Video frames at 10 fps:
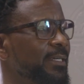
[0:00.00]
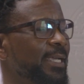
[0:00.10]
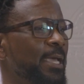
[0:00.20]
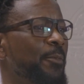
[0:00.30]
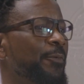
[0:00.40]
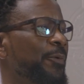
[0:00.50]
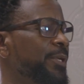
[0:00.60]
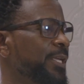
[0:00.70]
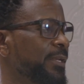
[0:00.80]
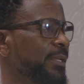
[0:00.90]

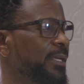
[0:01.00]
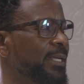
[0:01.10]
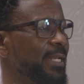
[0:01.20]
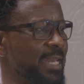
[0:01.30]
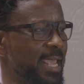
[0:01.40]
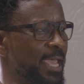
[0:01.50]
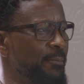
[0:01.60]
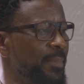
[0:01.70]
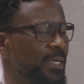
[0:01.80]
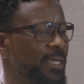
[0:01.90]
Cameroonian
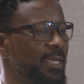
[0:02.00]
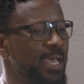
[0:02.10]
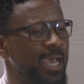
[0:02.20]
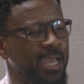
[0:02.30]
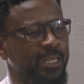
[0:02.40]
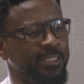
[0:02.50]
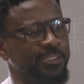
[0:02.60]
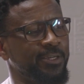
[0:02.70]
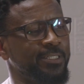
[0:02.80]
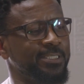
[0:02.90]
name. And I
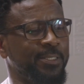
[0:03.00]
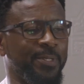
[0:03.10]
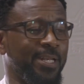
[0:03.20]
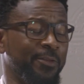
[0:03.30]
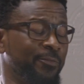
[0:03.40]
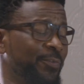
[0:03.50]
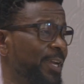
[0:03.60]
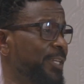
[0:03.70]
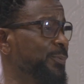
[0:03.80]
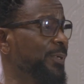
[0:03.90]
thought typically in
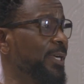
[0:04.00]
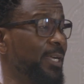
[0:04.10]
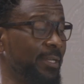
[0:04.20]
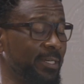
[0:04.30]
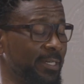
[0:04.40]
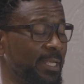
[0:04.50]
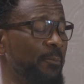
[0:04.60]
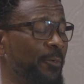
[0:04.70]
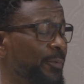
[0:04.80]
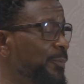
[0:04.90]
French, in
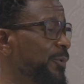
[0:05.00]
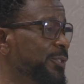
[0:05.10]
Cameroon, we